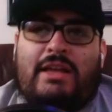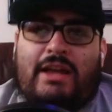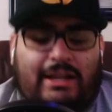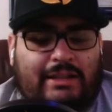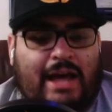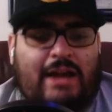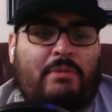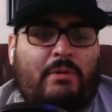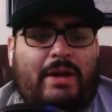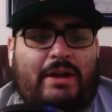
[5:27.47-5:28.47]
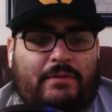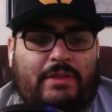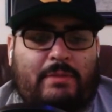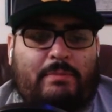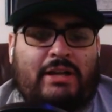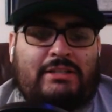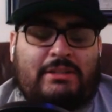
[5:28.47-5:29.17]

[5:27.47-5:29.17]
a lot of momentum for the Bucks.